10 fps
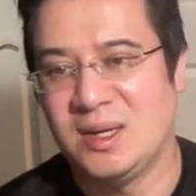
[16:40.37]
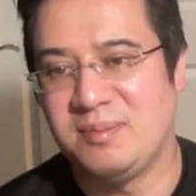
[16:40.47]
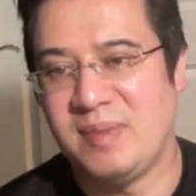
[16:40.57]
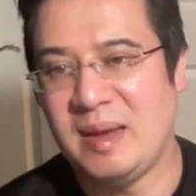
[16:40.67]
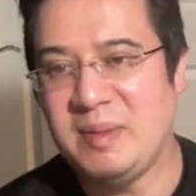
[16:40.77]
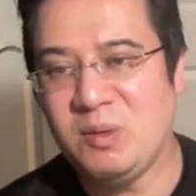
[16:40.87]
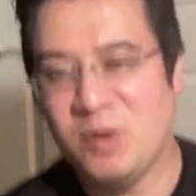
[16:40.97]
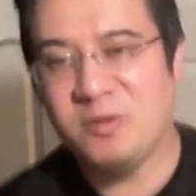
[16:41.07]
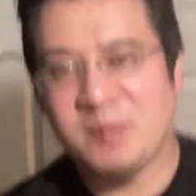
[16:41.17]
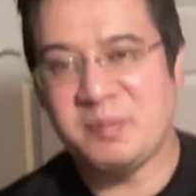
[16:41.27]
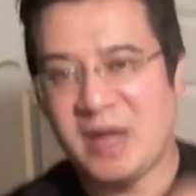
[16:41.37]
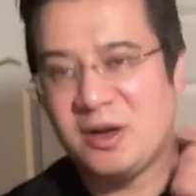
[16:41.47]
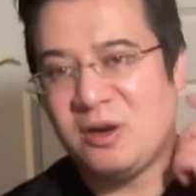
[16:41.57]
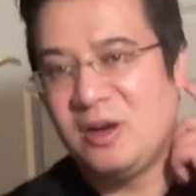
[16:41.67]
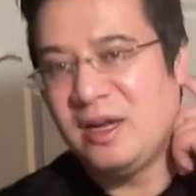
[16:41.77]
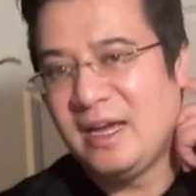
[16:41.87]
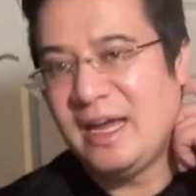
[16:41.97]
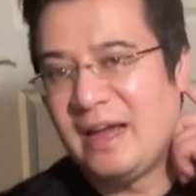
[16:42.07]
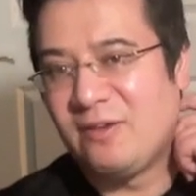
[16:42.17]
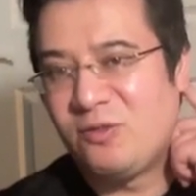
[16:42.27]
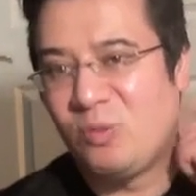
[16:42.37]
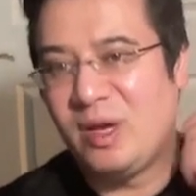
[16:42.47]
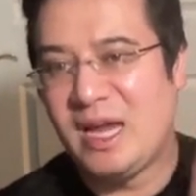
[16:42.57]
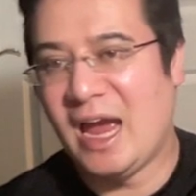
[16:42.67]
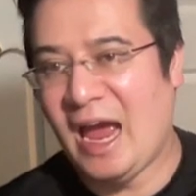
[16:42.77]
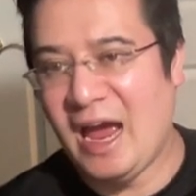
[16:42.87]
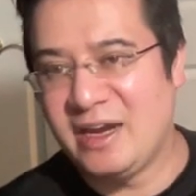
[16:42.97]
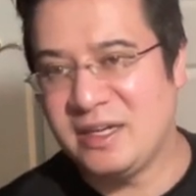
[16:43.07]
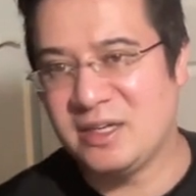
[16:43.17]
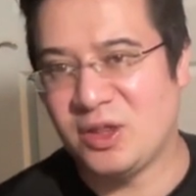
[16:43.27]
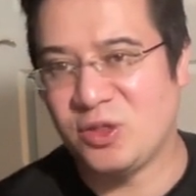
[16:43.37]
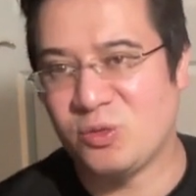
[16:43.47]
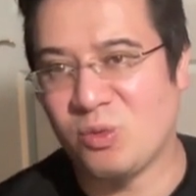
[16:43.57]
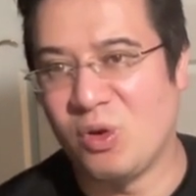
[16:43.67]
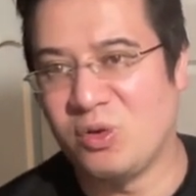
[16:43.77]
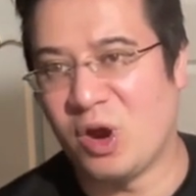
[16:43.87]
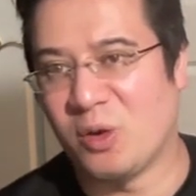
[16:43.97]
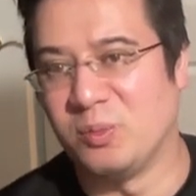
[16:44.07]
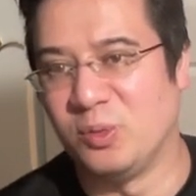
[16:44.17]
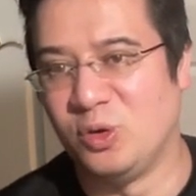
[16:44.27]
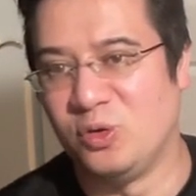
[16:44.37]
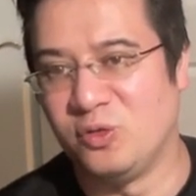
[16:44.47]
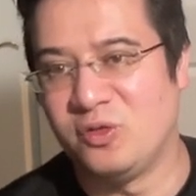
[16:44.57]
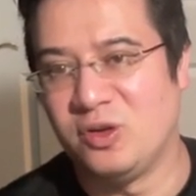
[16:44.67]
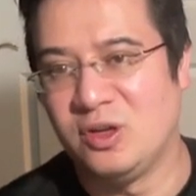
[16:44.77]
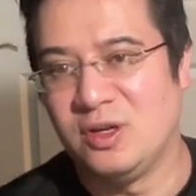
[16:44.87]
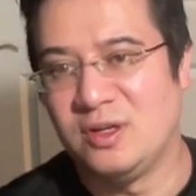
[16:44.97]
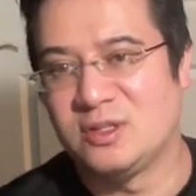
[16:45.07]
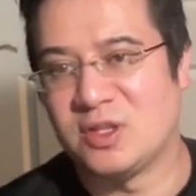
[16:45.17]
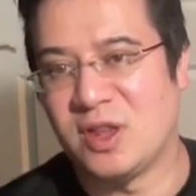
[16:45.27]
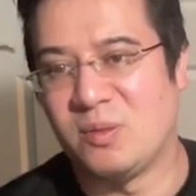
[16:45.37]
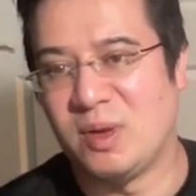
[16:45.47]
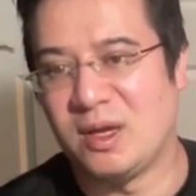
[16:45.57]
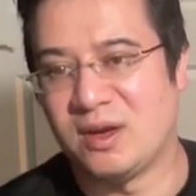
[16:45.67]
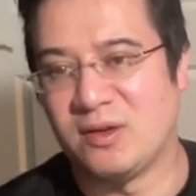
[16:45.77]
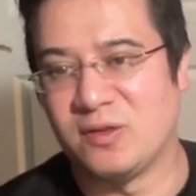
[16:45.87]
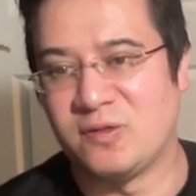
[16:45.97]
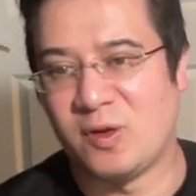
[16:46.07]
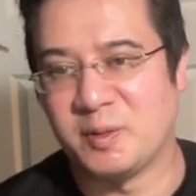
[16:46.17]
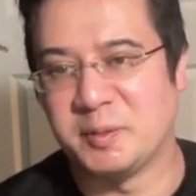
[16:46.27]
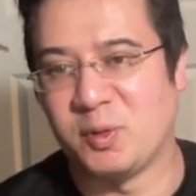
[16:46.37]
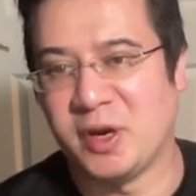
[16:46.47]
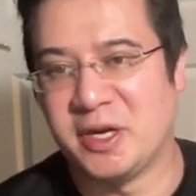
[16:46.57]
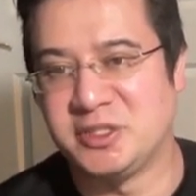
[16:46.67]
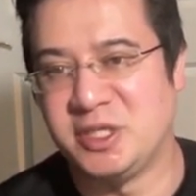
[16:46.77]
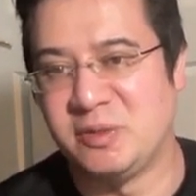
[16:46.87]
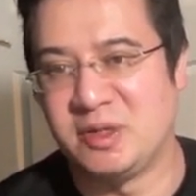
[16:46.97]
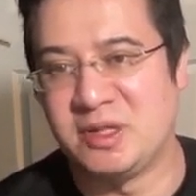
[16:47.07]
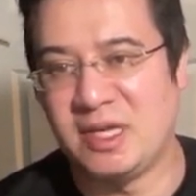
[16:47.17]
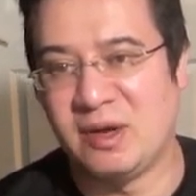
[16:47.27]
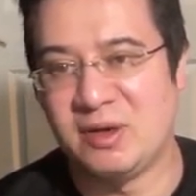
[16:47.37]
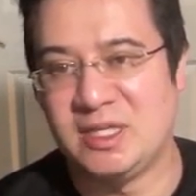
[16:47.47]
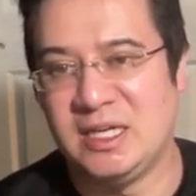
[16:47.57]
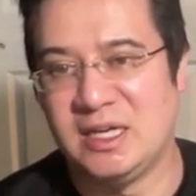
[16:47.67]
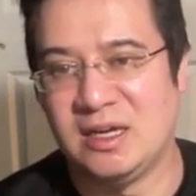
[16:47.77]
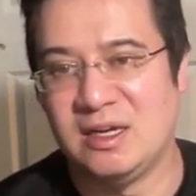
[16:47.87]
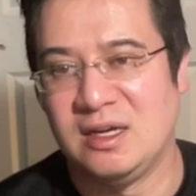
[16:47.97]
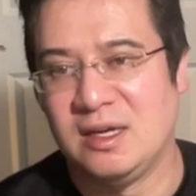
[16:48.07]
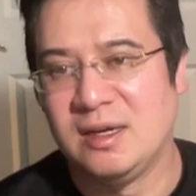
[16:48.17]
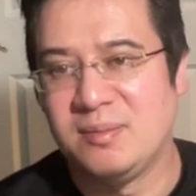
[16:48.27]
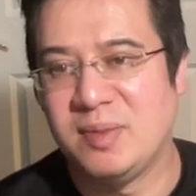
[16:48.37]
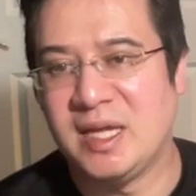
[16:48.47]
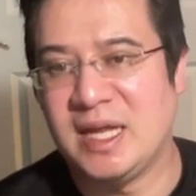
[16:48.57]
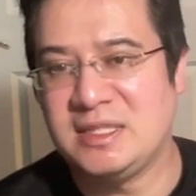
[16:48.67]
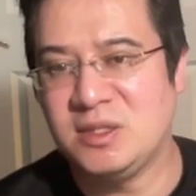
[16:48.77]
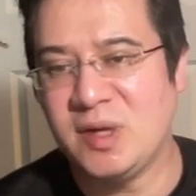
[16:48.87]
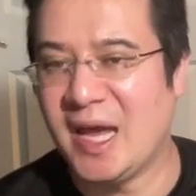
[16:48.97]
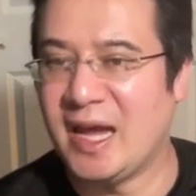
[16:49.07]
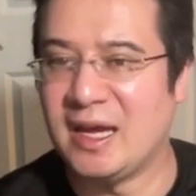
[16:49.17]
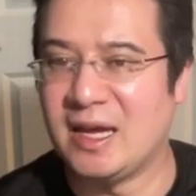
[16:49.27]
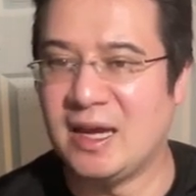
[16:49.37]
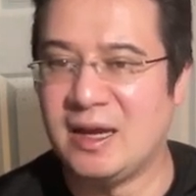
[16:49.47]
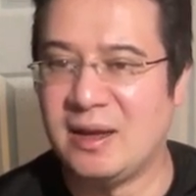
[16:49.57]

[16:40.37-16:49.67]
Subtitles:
Maybe it would have been better if we hadn't thrown our move so that we could have farmed up more energy with the Giratina. But it's okay.